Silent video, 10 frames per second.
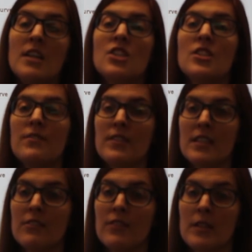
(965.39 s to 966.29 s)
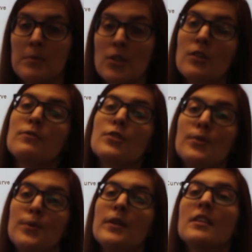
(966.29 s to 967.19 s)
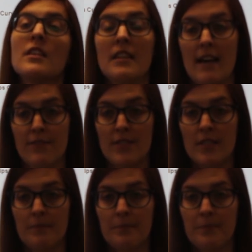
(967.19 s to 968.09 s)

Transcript: shifting the Phillips curve to the left.